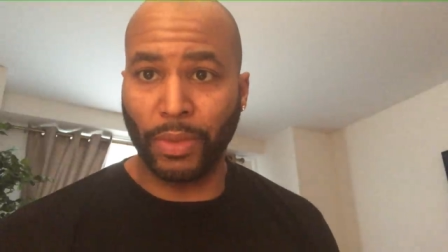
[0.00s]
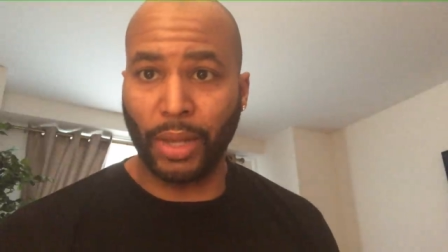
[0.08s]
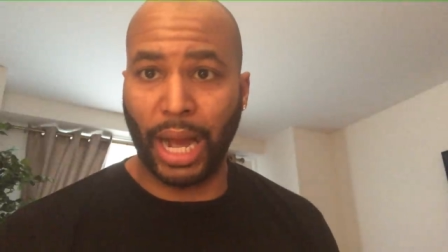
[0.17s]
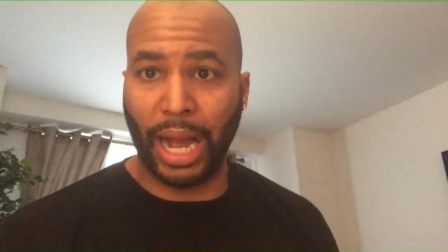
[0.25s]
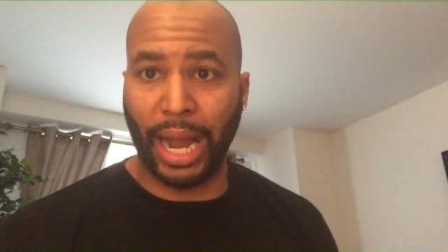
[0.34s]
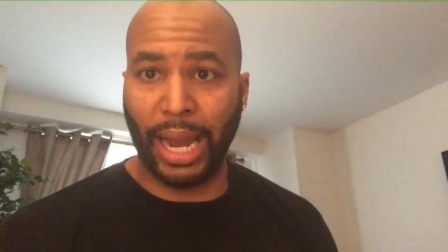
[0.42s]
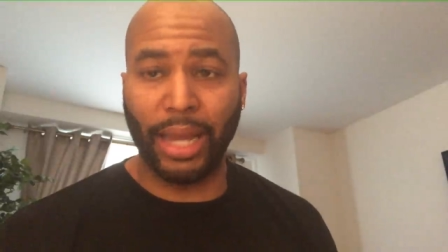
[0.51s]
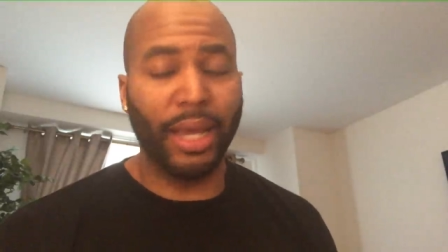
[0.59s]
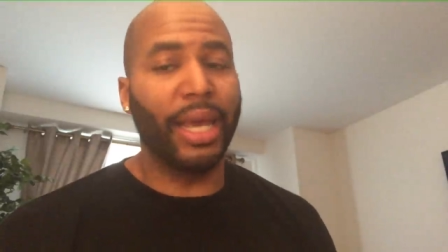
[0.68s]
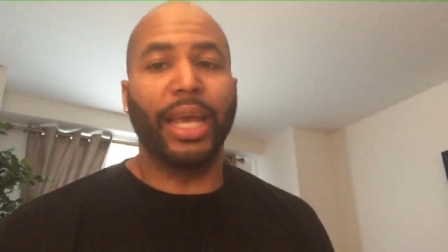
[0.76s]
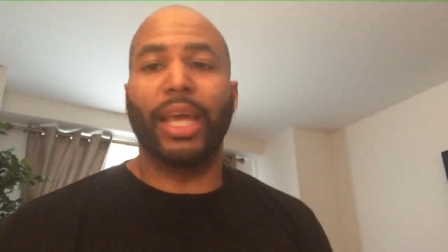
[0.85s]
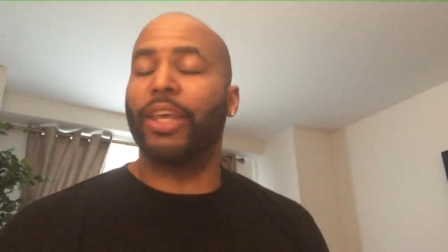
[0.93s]
all right,
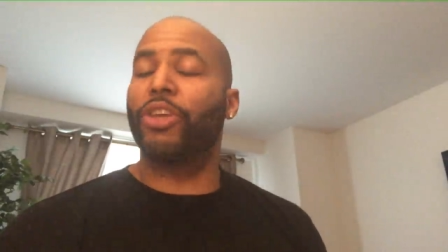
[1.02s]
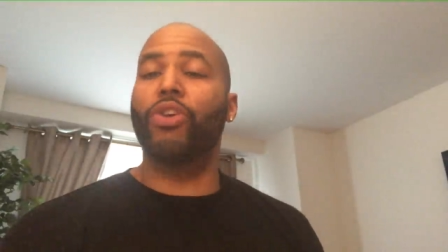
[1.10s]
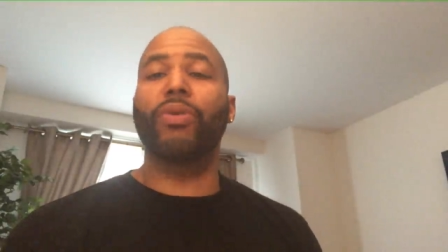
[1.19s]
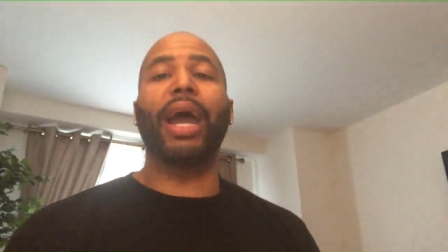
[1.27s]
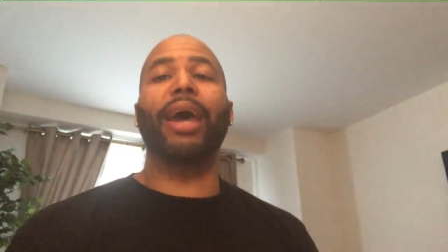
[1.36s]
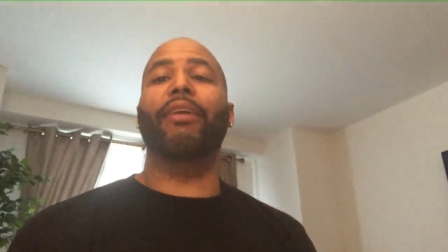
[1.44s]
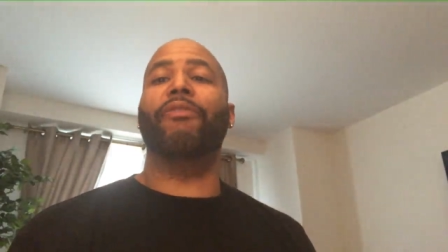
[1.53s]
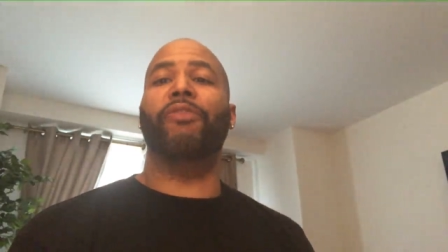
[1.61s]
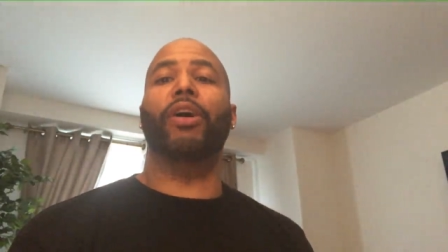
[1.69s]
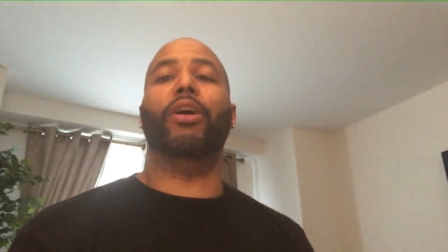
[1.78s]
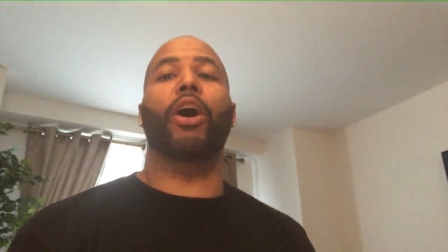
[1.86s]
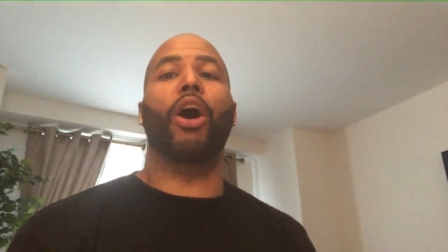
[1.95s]
you got to
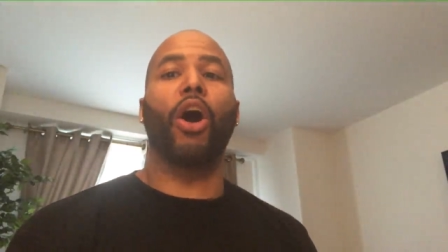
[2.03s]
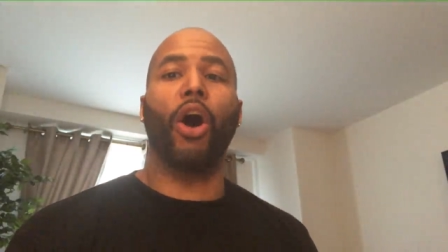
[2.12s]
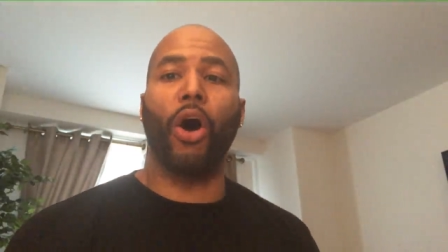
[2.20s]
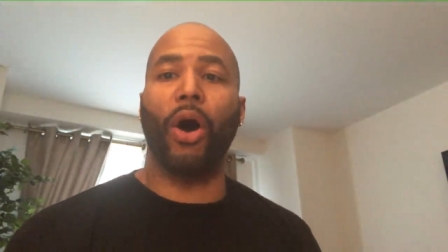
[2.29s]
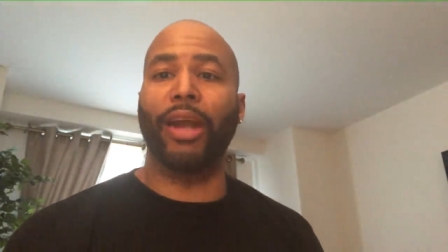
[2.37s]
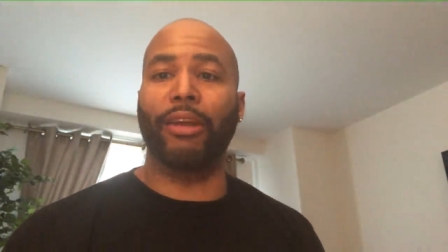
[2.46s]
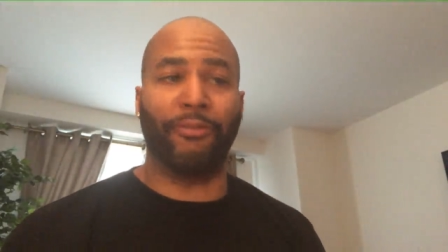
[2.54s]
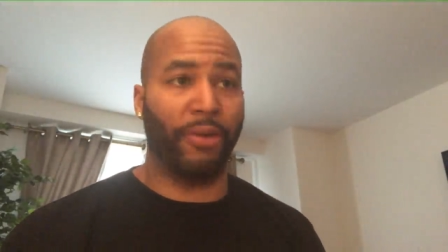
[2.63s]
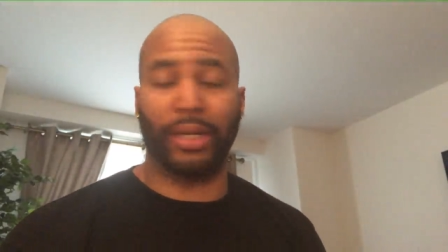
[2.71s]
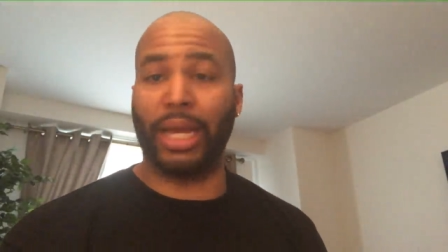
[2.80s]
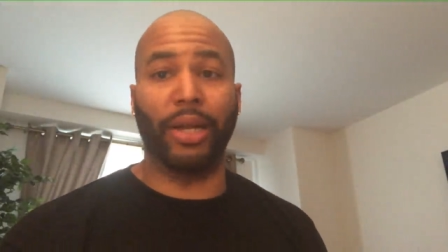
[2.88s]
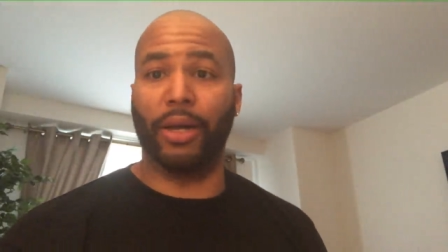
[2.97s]
fuck hard to
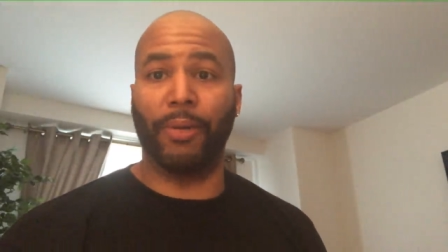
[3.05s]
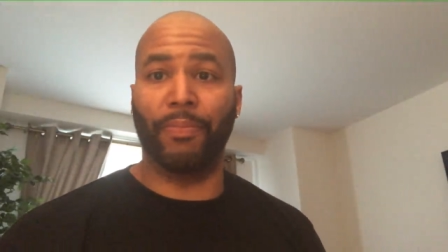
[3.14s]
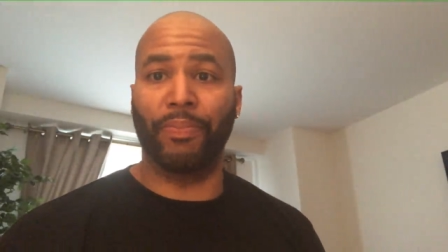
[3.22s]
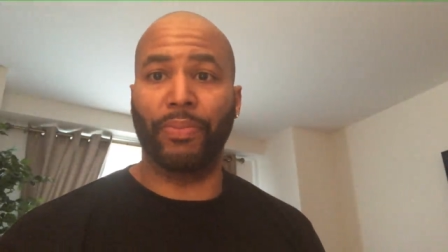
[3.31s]
fuck that up.